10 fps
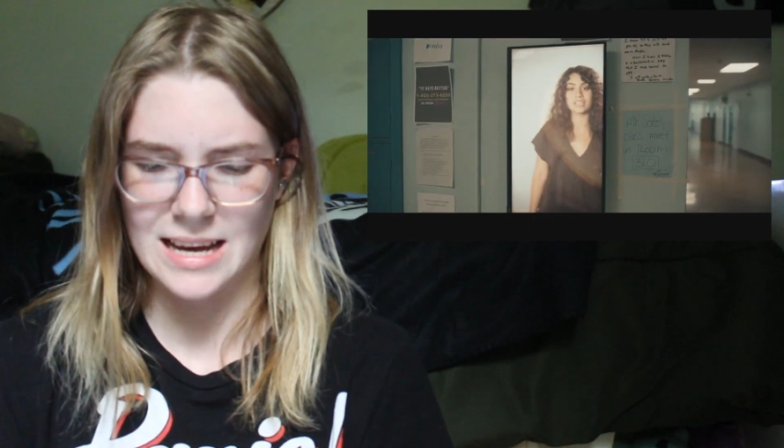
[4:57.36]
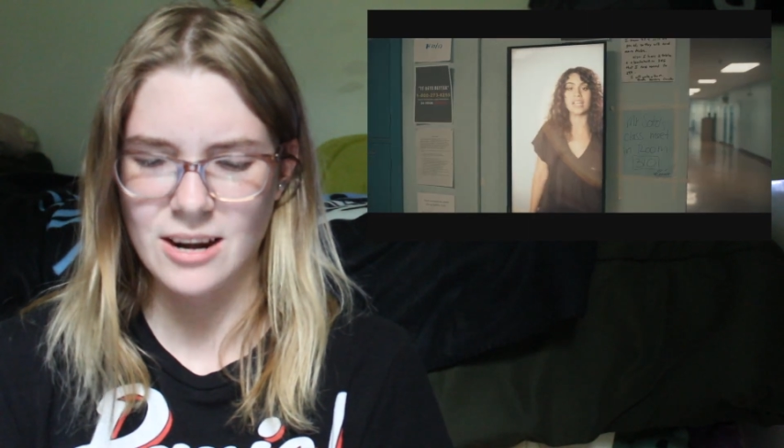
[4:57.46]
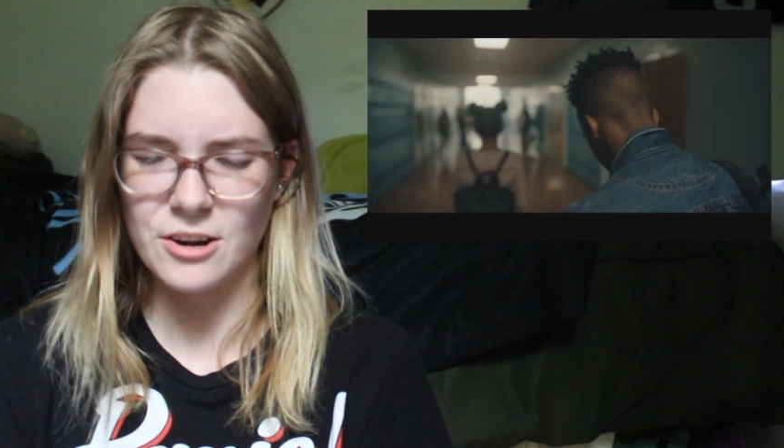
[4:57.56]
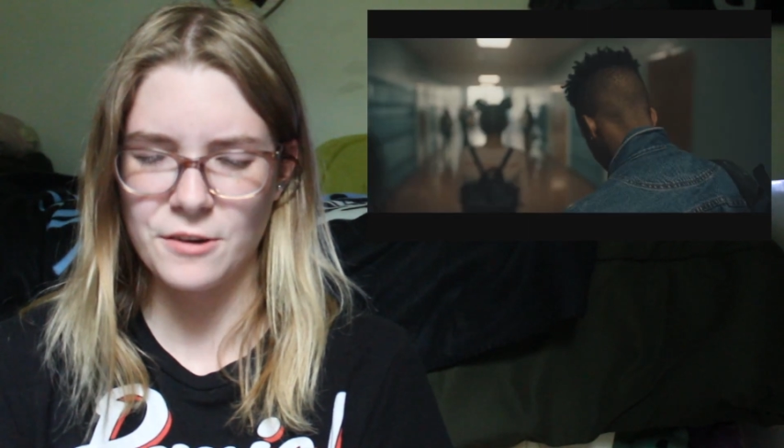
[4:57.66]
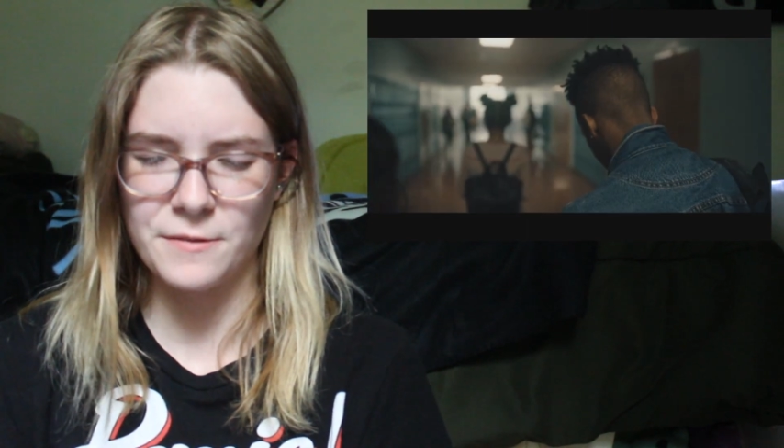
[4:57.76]
I
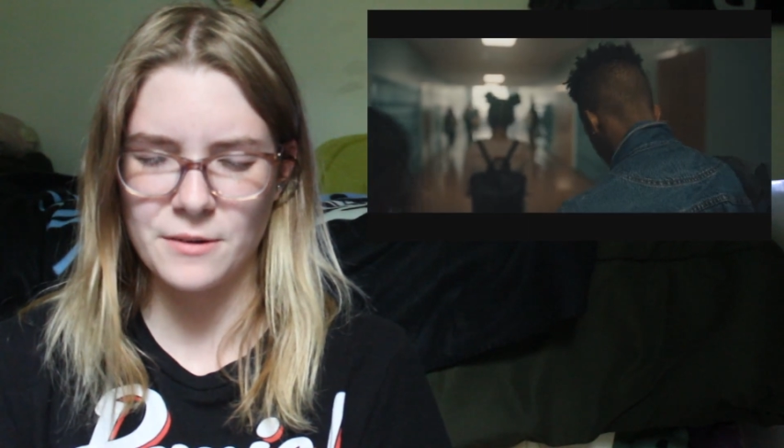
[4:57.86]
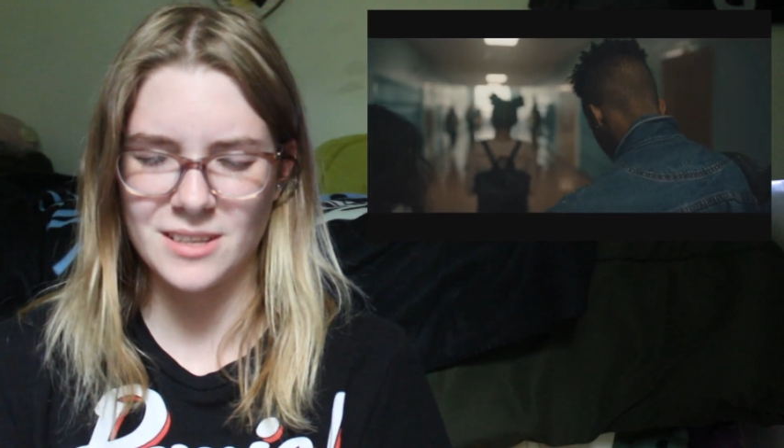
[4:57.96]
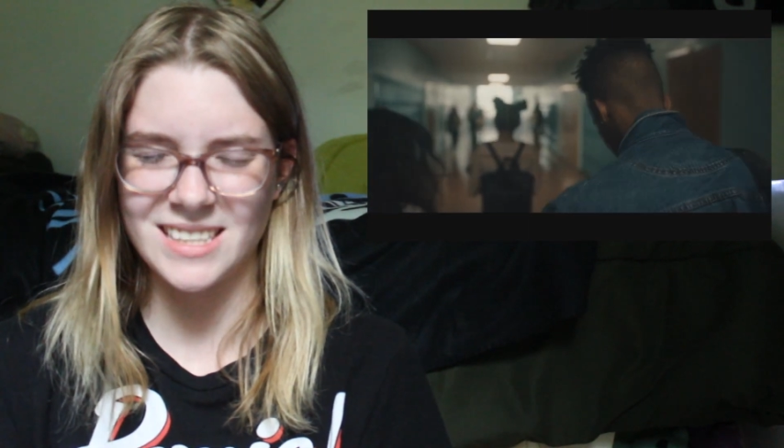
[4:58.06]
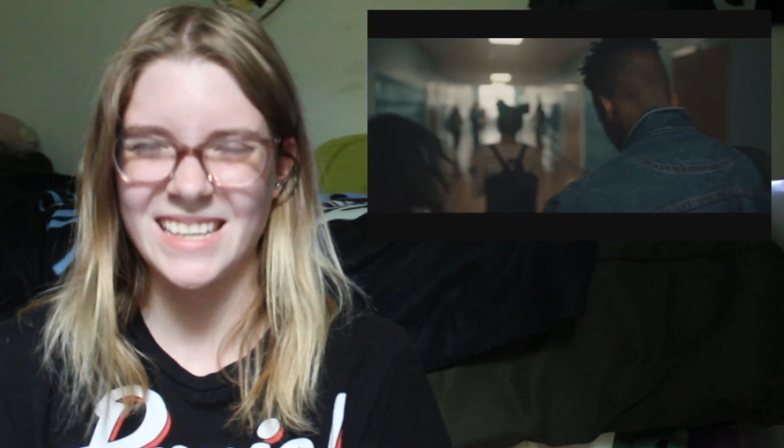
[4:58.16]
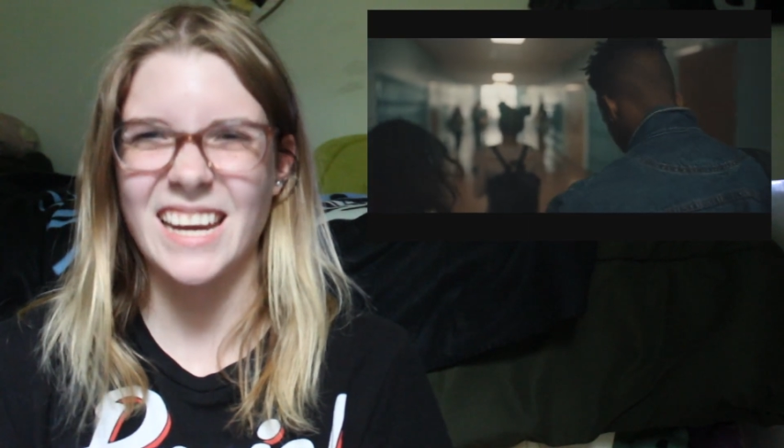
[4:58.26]
don't know if I
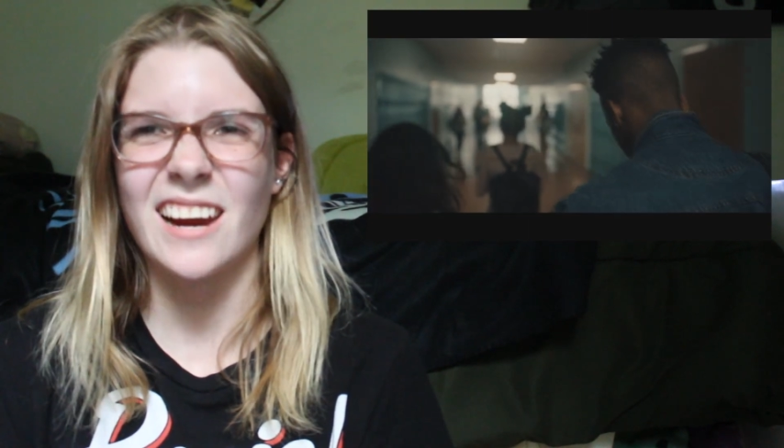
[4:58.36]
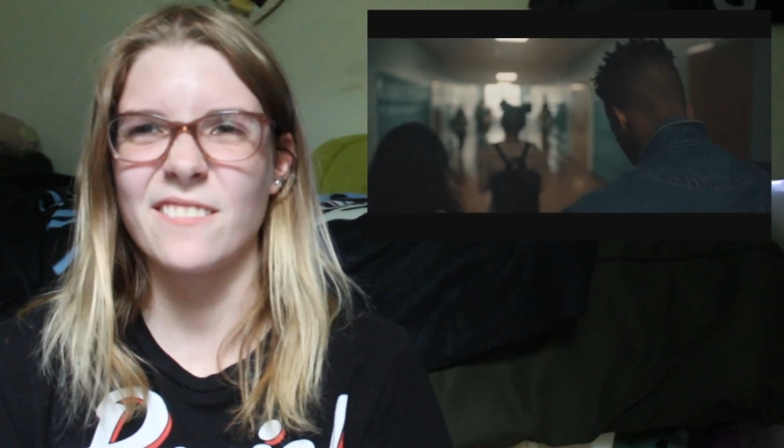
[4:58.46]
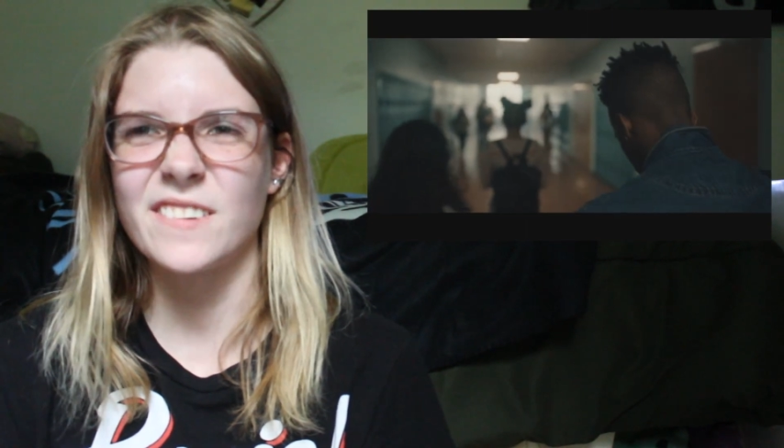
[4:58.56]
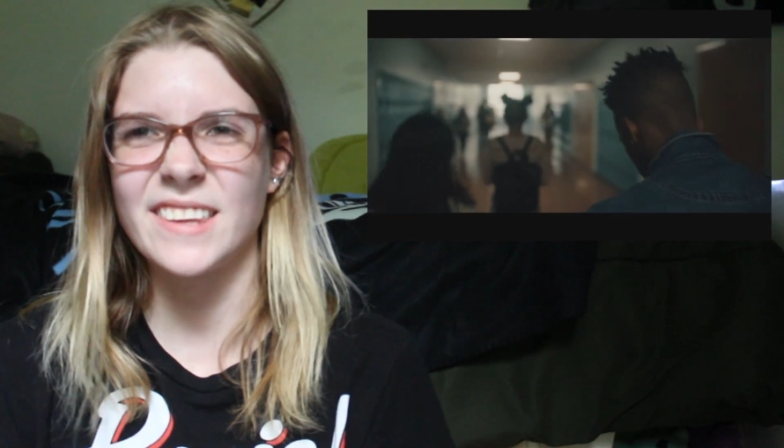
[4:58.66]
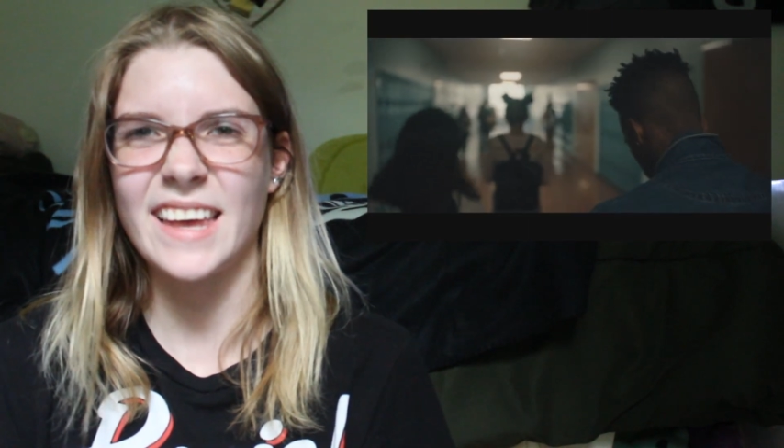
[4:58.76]
really
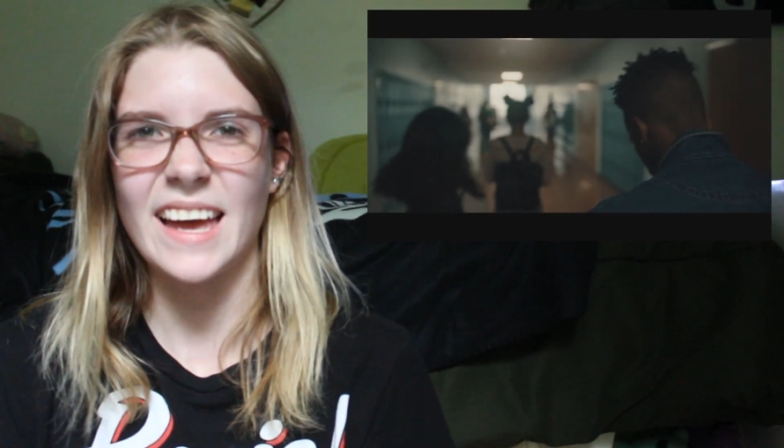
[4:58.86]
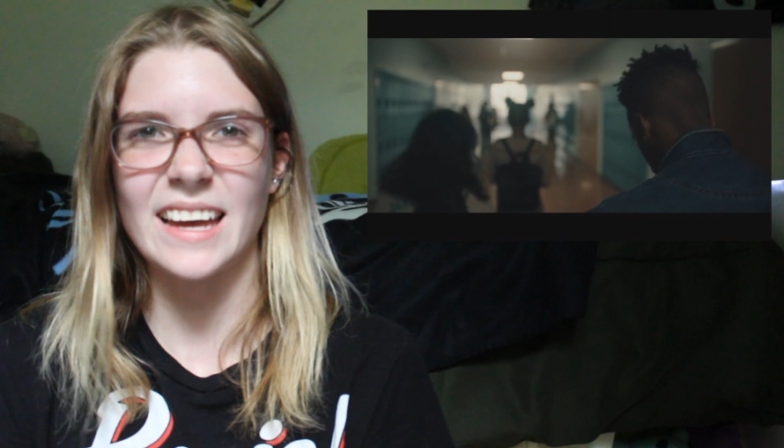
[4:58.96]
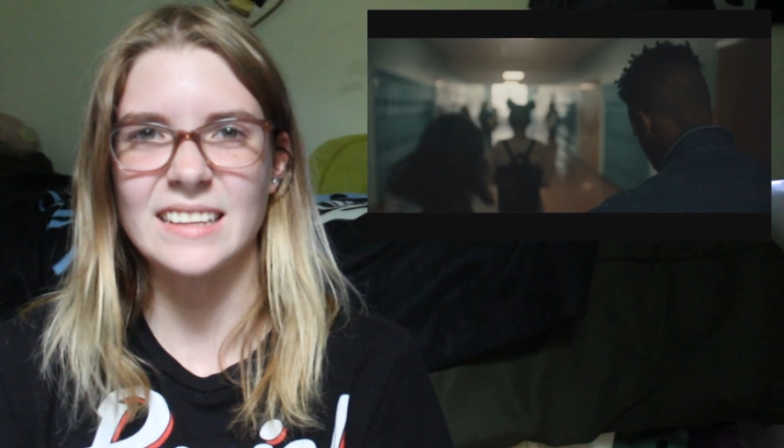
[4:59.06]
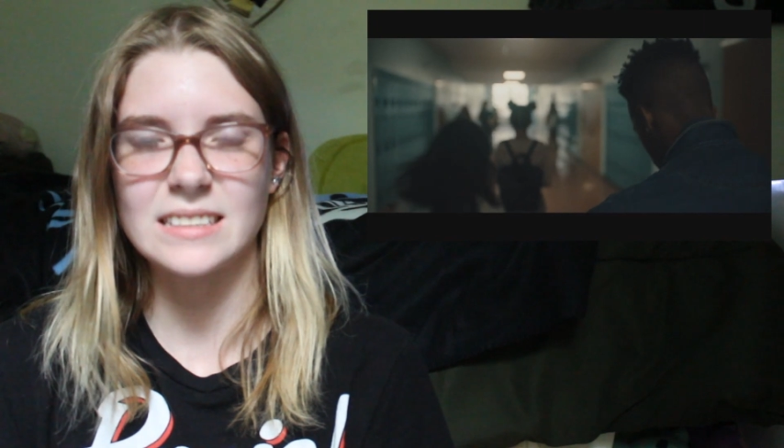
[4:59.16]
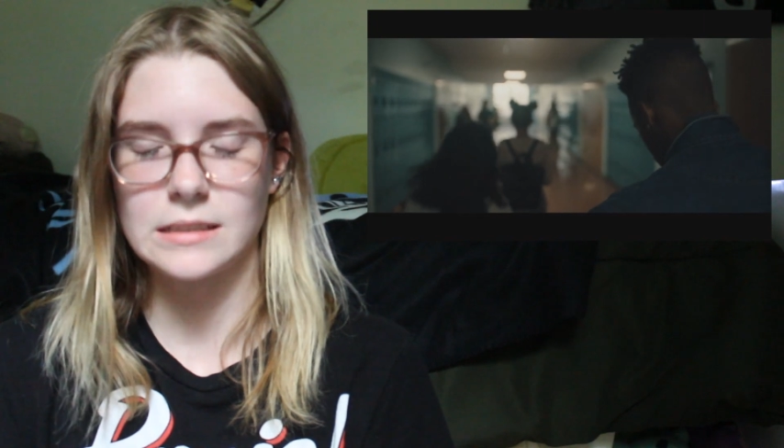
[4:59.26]
care for
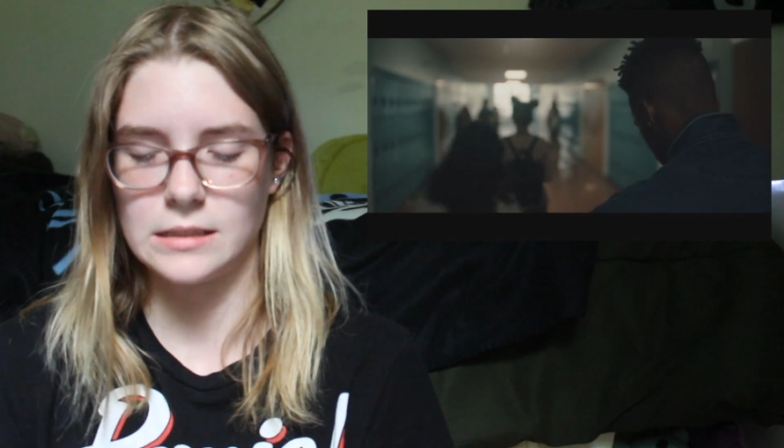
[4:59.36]
that.